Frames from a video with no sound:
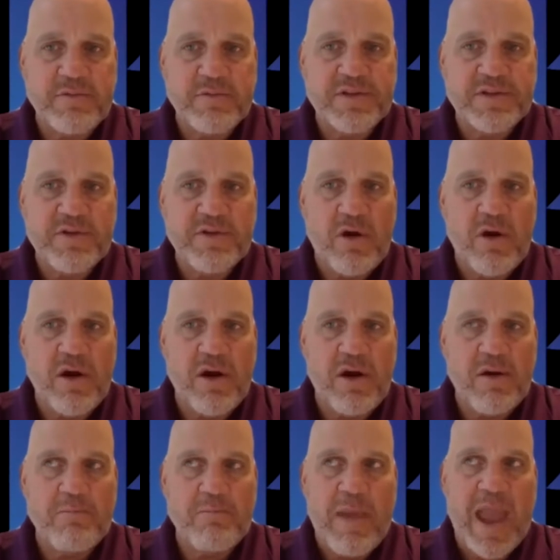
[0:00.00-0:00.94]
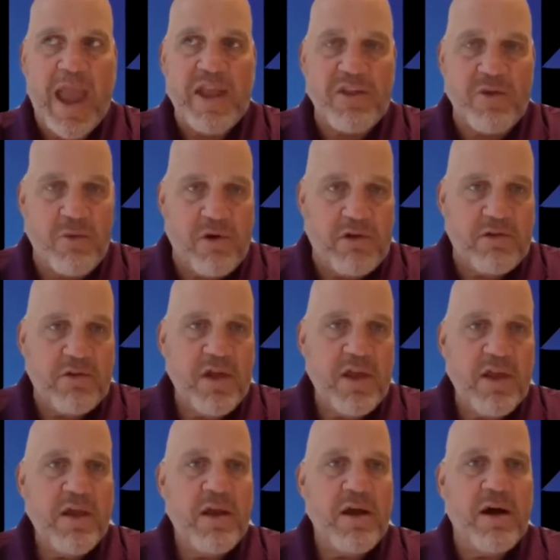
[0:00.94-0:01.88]
It was manual,
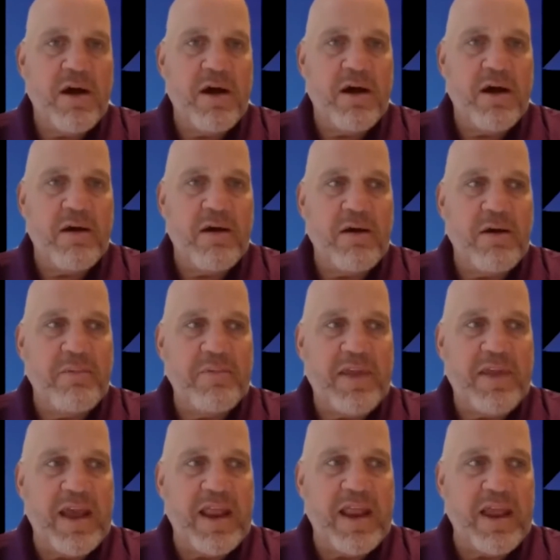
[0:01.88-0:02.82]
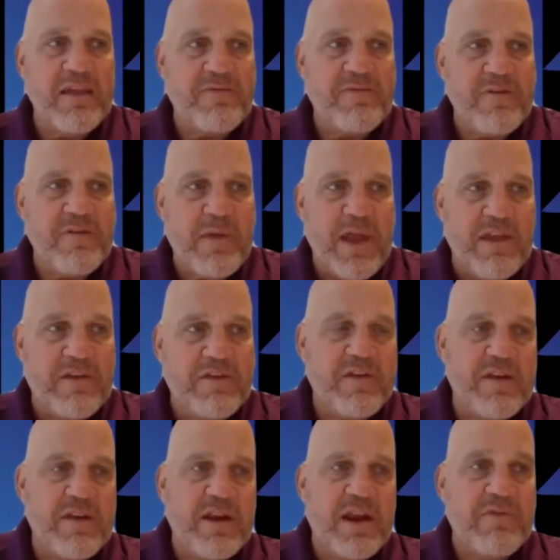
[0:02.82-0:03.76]
getting
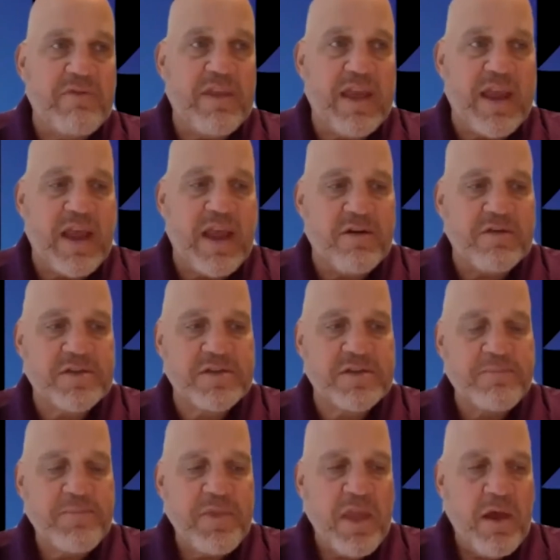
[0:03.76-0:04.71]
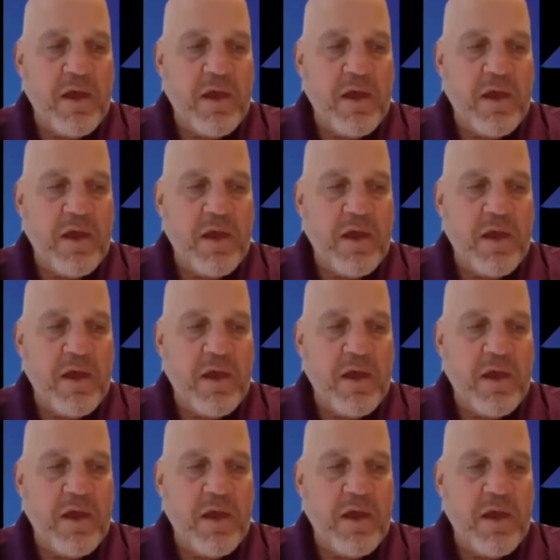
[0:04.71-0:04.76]
information and everything else.